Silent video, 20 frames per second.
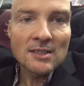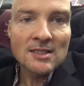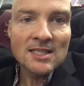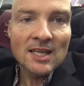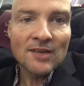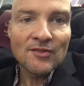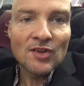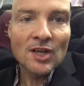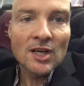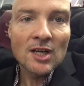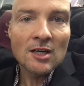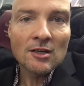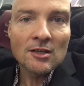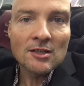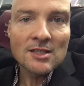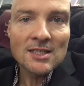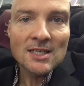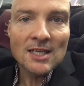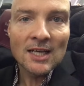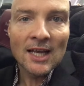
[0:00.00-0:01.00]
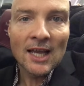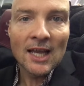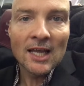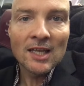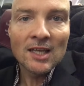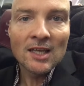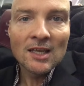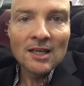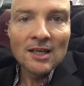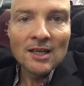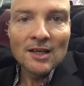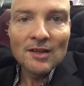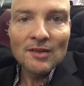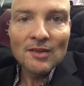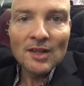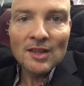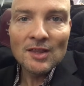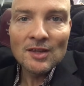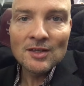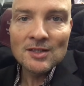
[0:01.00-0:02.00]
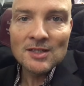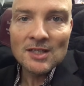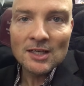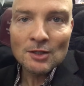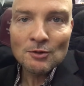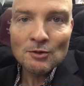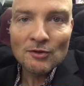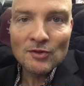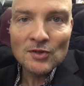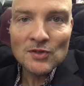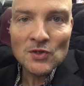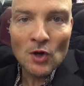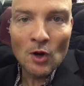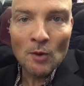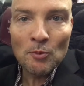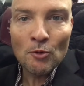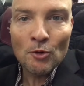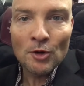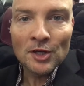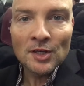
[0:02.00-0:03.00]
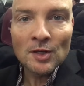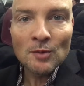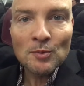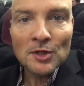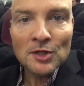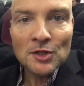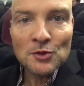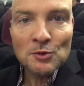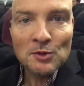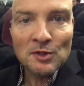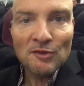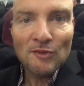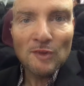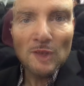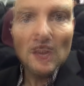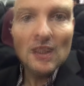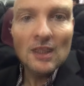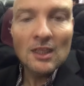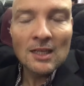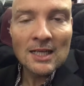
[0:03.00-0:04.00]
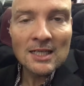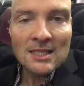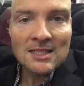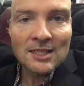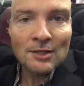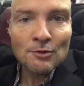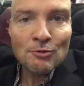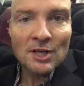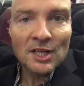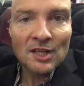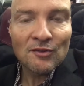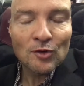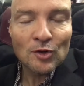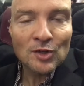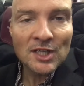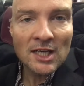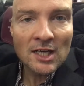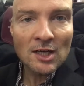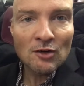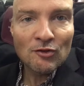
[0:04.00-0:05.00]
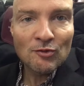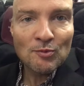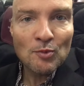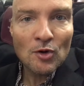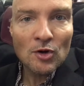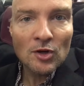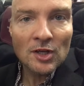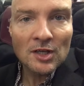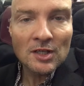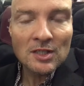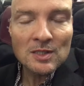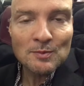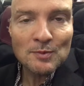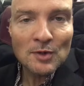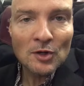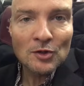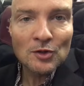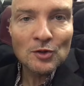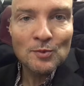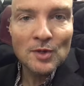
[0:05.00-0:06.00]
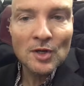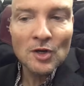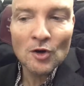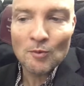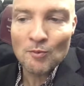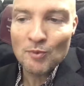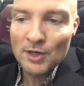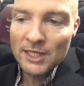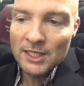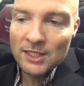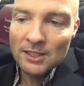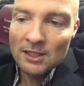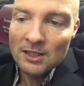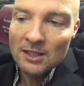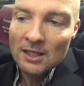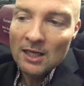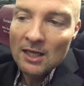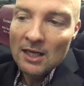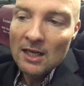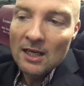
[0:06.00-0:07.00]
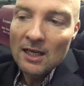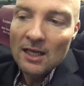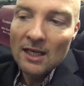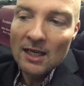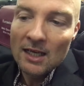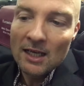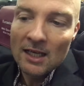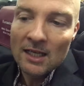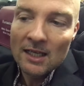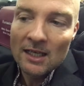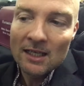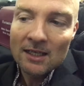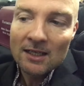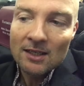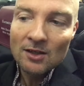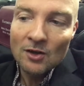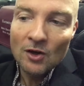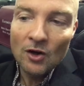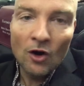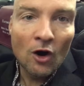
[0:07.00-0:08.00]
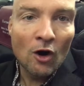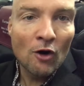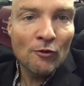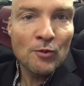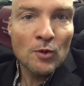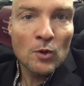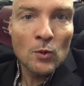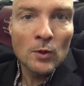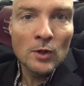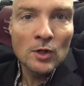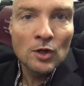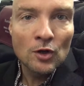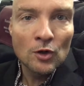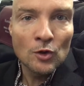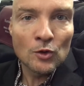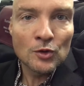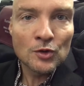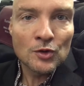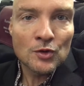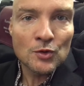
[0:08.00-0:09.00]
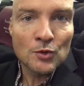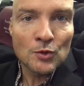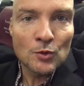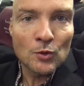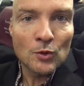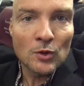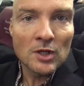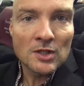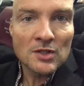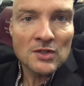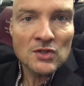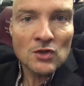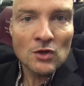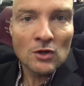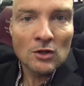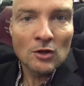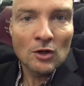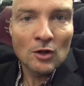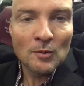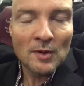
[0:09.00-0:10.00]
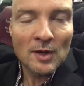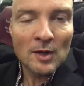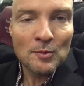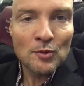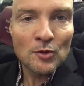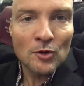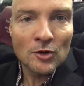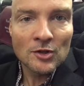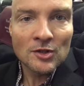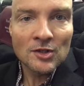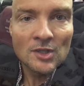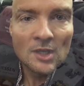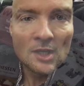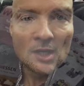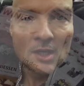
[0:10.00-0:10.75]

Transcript: safety cards again that this aircraft is operated by TUIfly. Let's get ready for takeoff. Boarding is about to be completed and off we will go to Stockholm Airport.